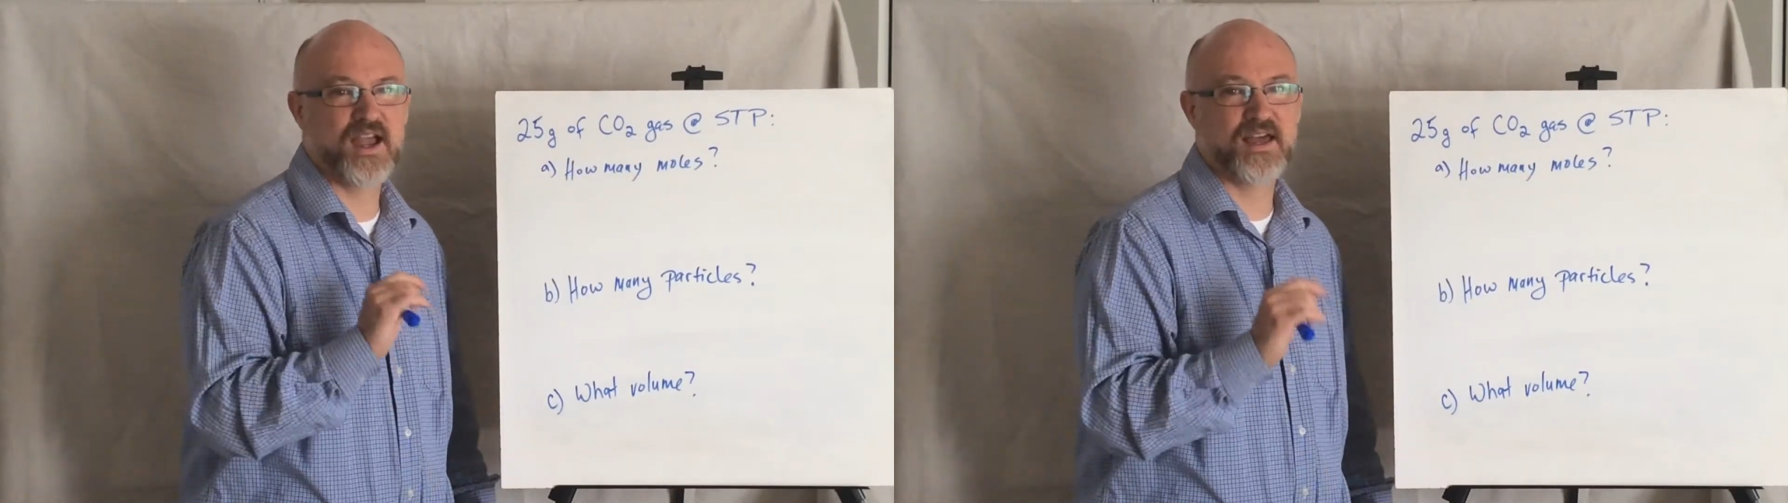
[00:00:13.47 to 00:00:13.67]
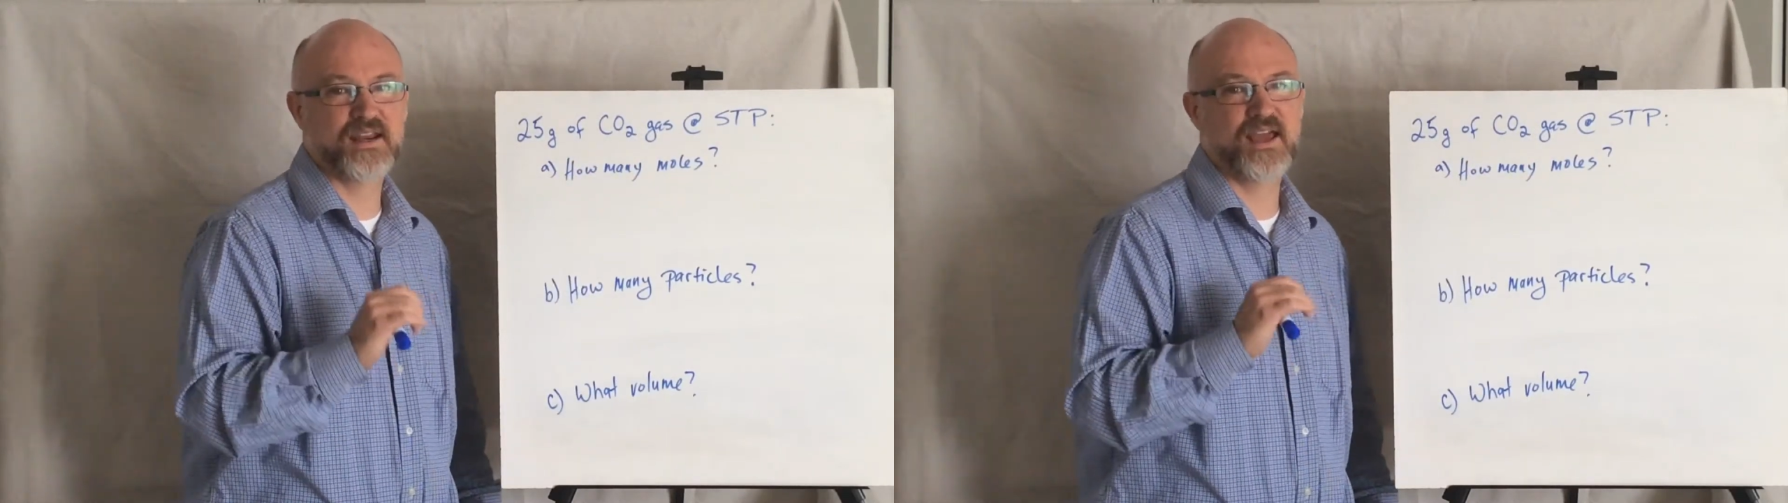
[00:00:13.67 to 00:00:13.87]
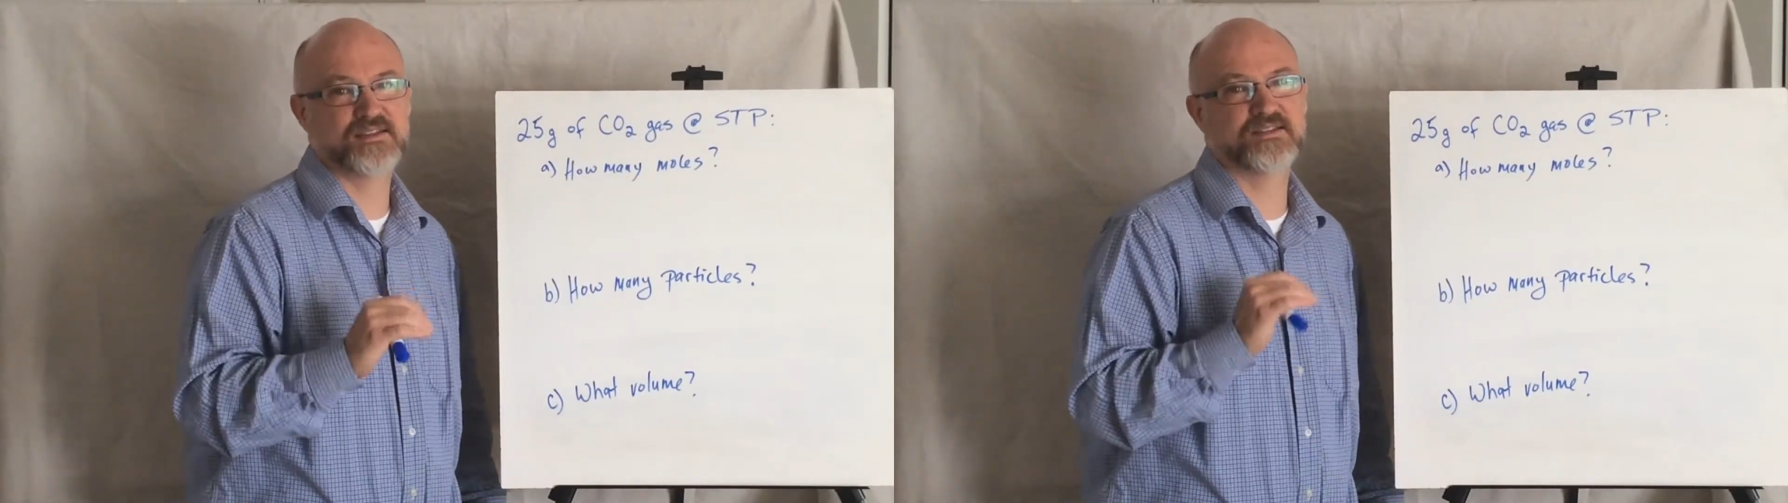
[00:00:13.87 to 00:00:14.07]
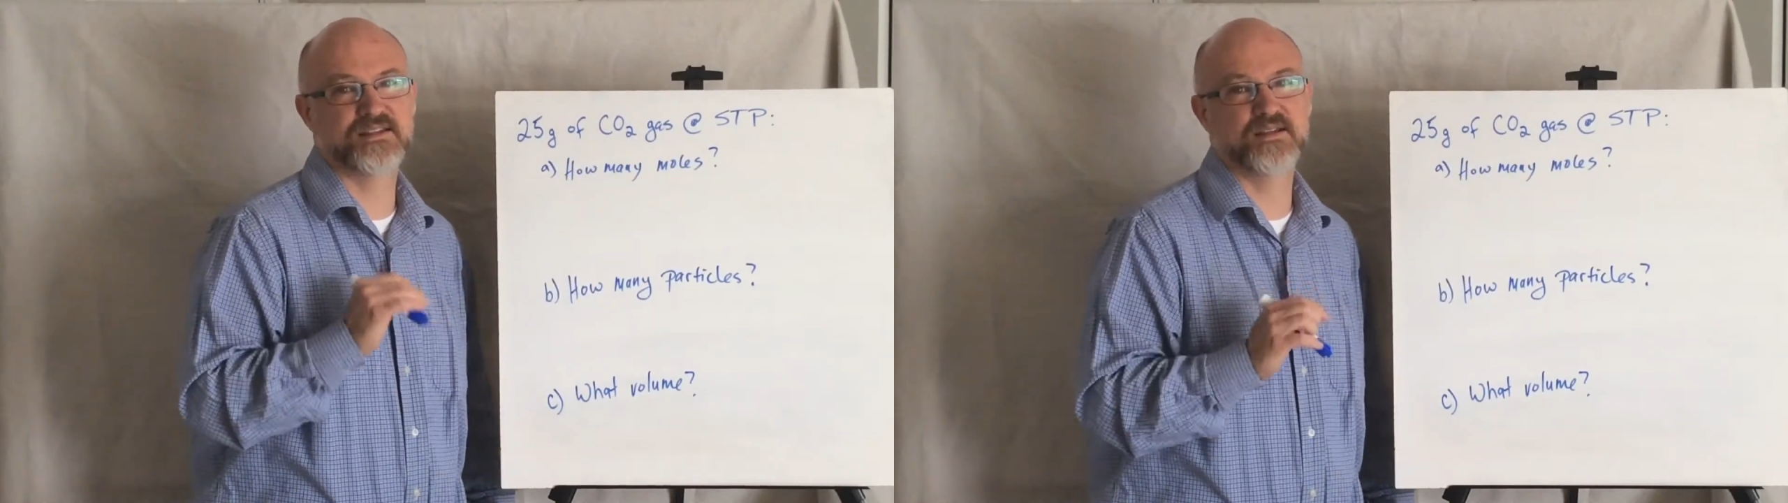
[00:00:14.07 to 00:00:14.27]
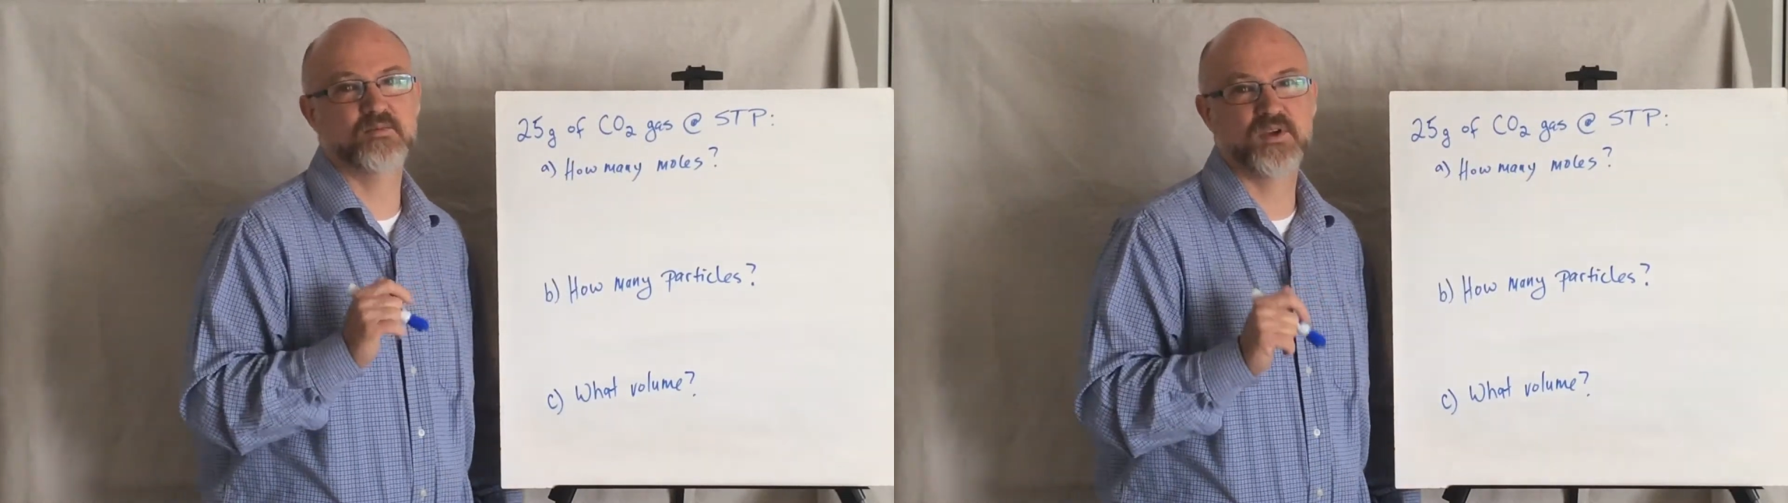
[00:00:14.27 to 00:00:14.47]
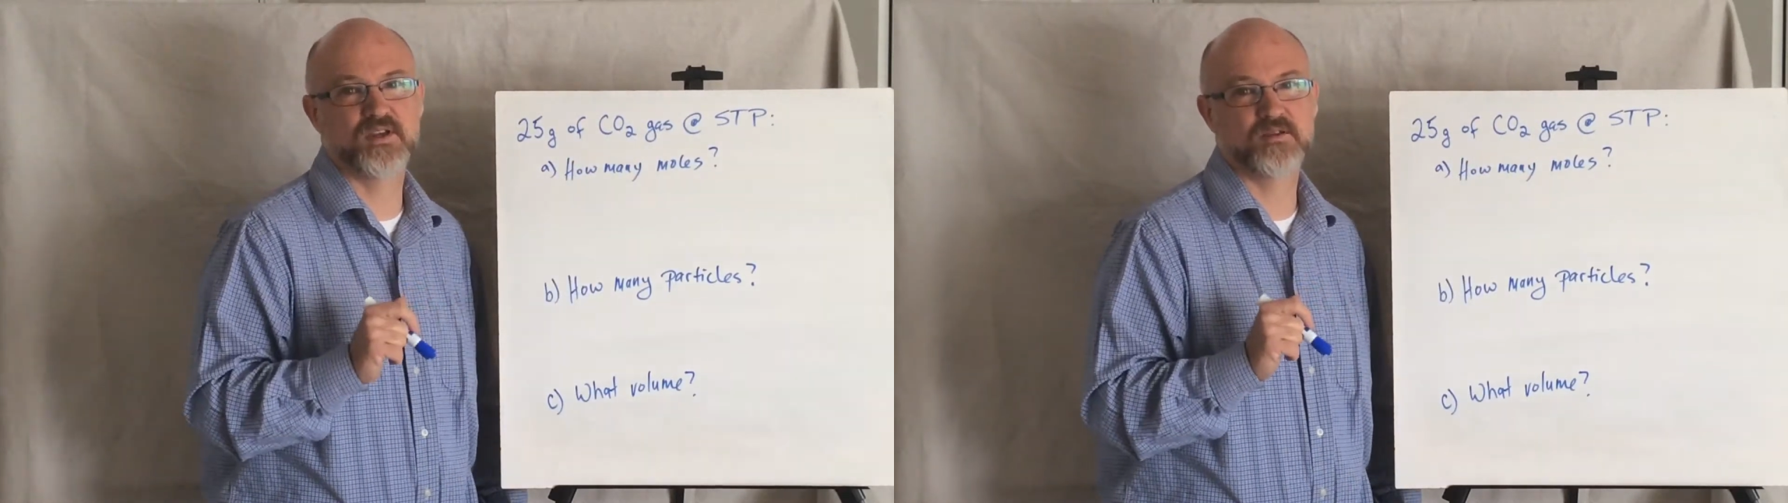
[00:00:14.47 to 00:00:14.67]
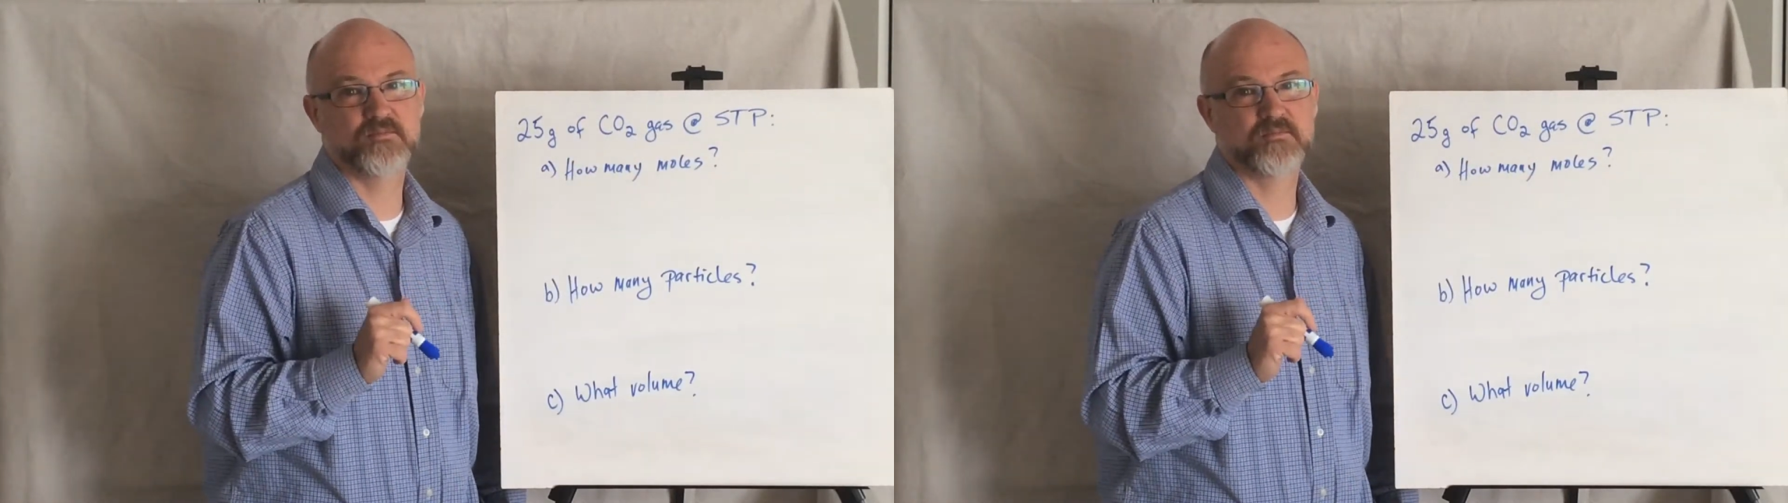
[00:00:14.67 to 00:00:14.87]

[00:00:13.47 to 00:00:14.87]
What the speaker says: at STP.